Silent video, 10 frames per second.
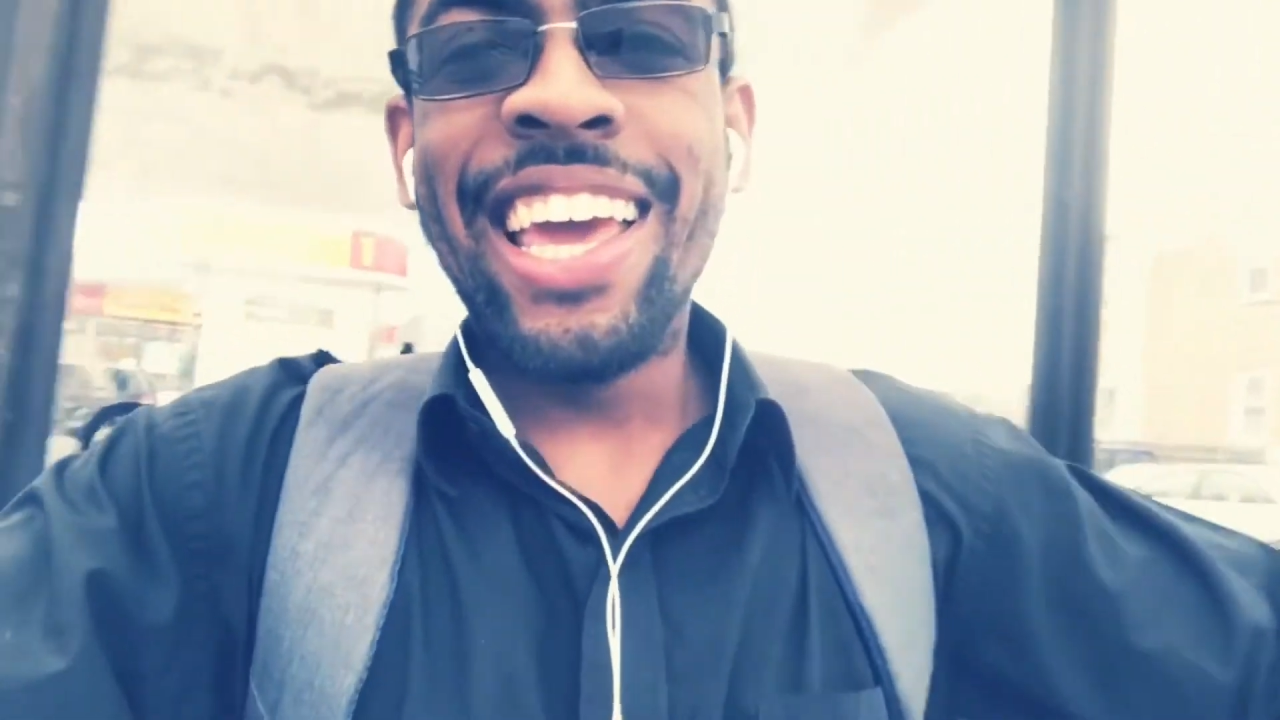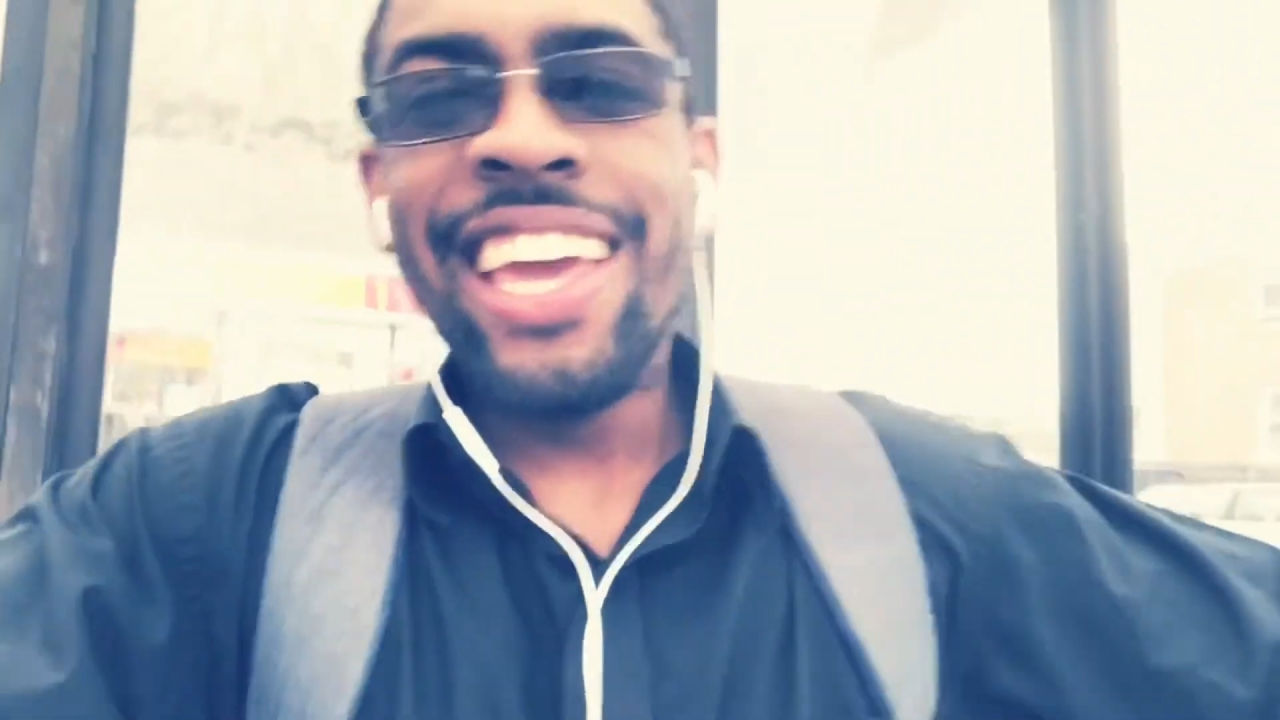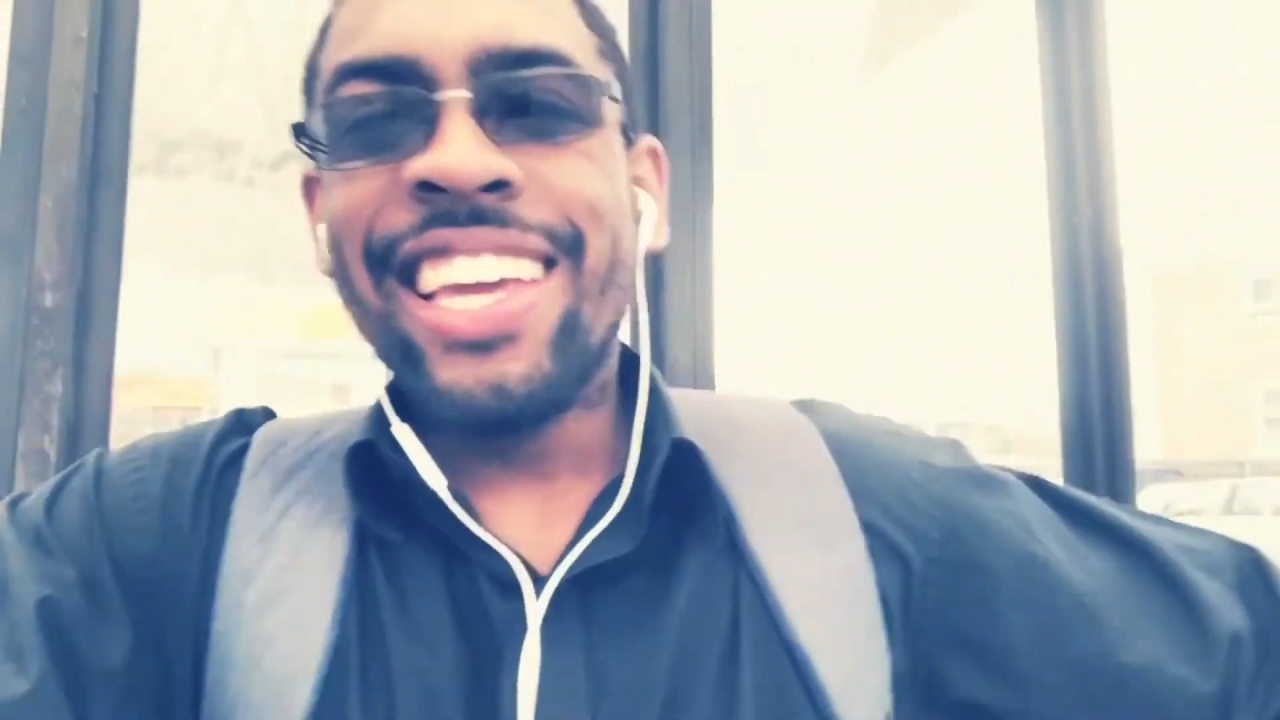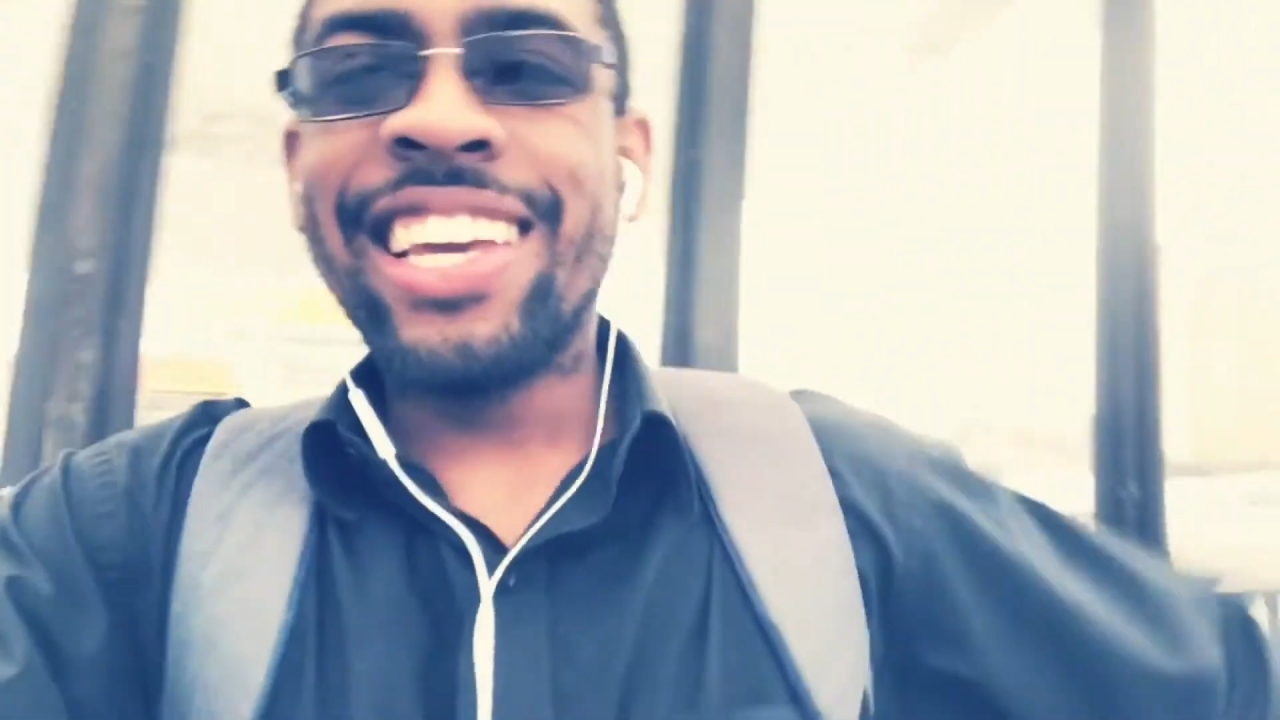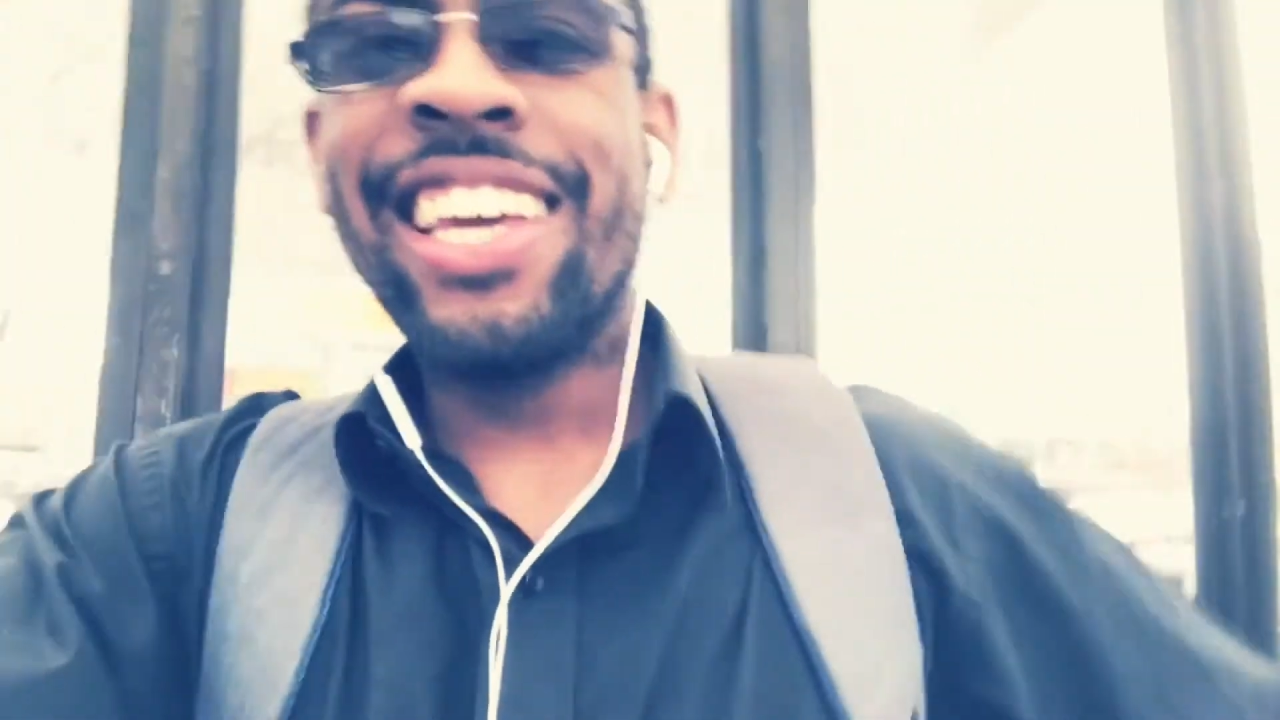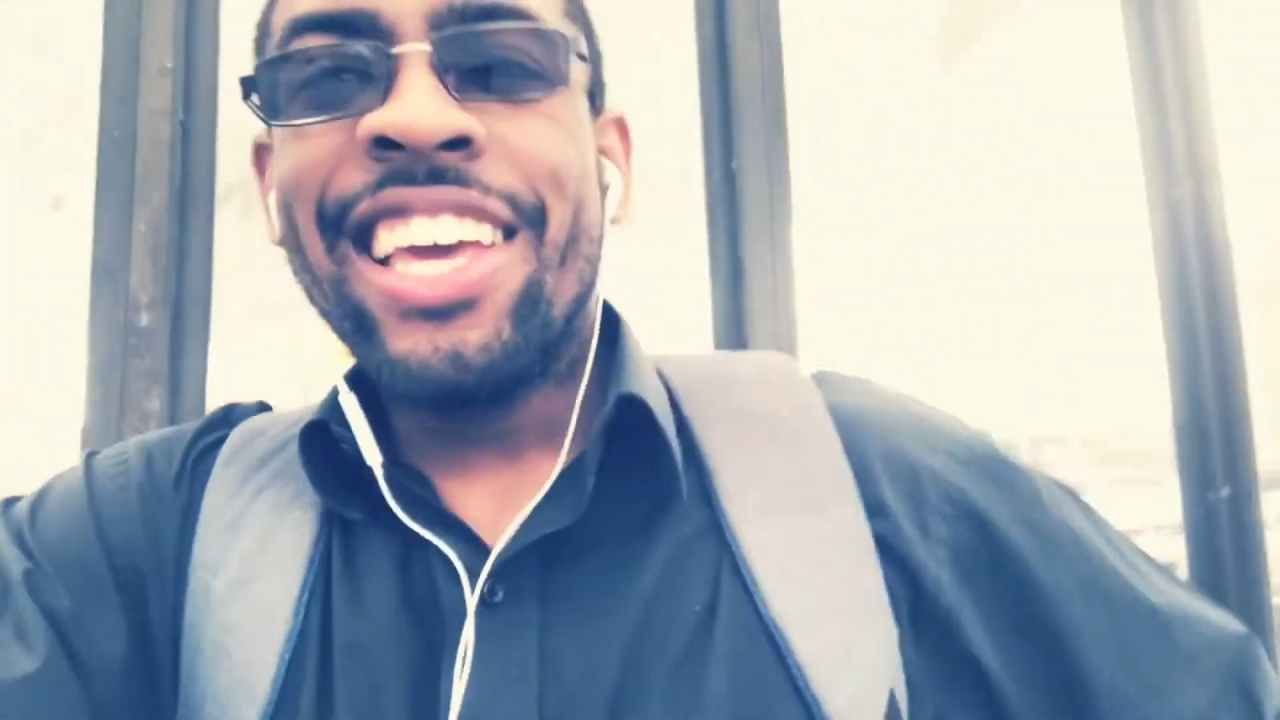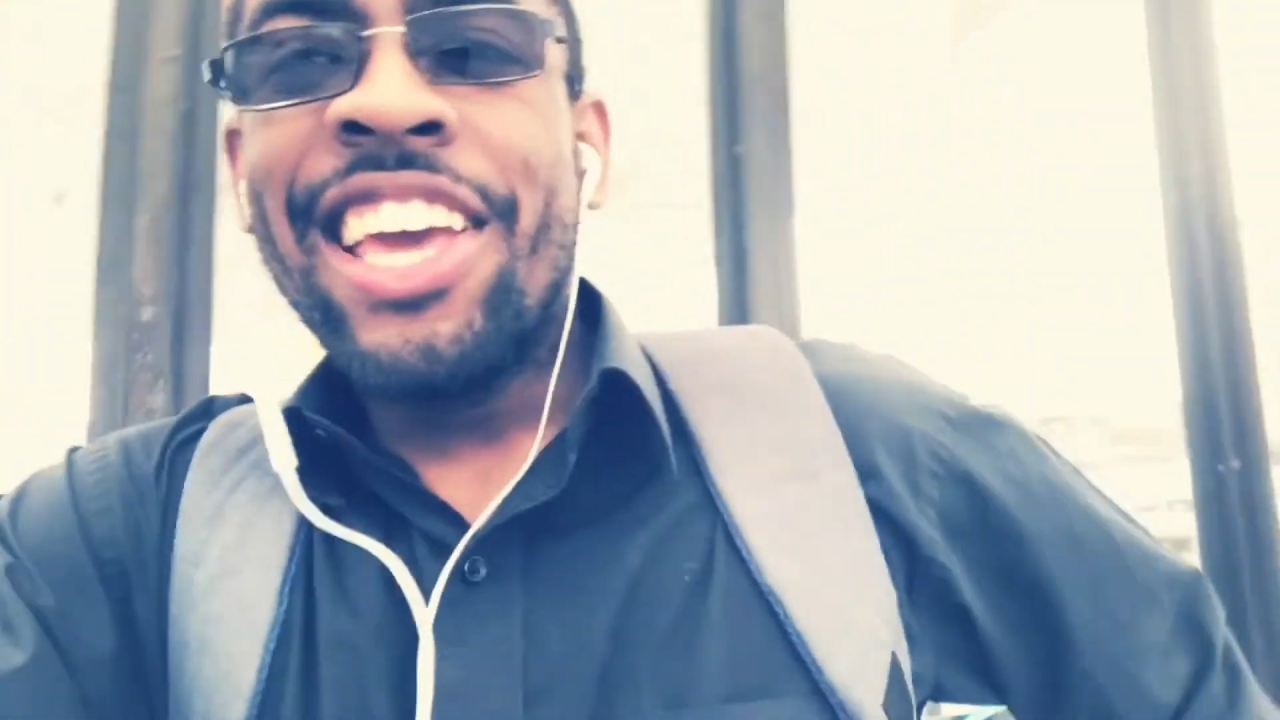hey